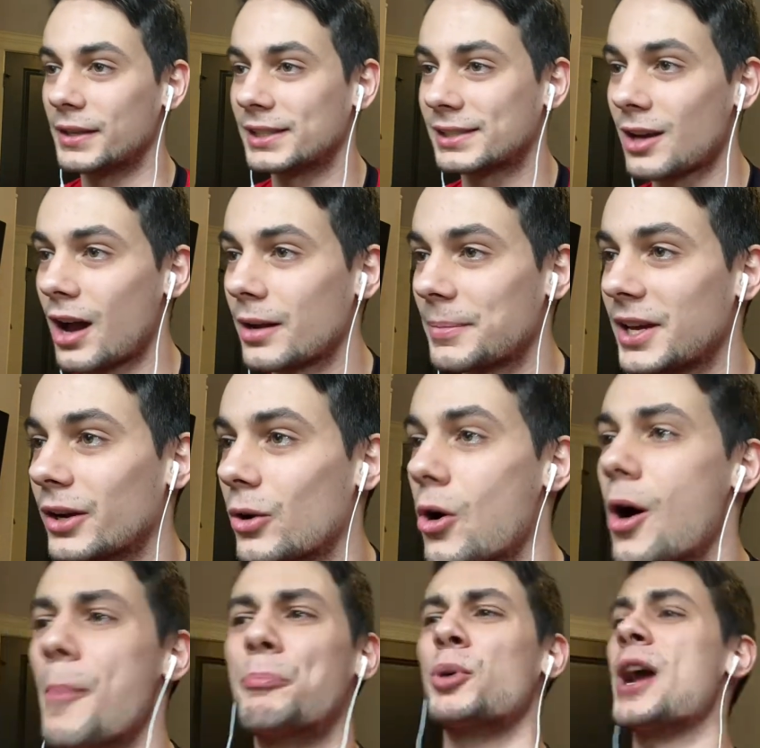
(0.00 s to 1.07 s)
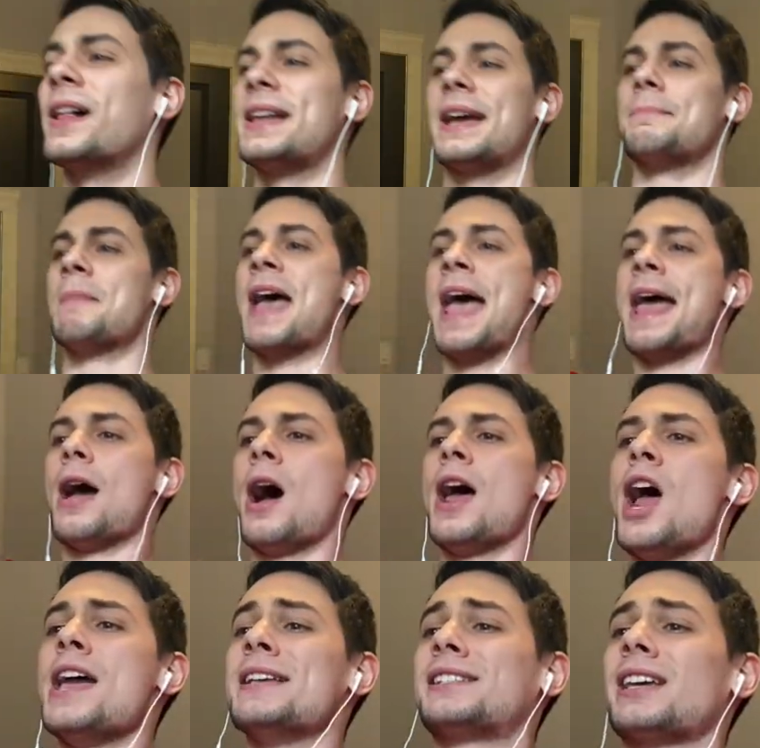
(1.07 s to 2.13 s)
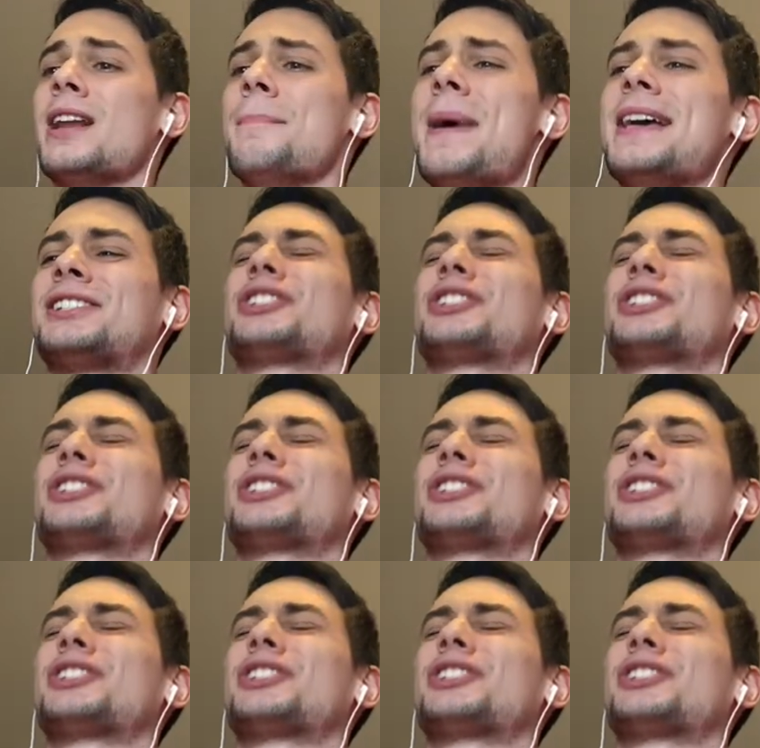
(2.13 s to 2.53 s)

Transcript: This has got to be a goal. Brilliant! He's gonna miss!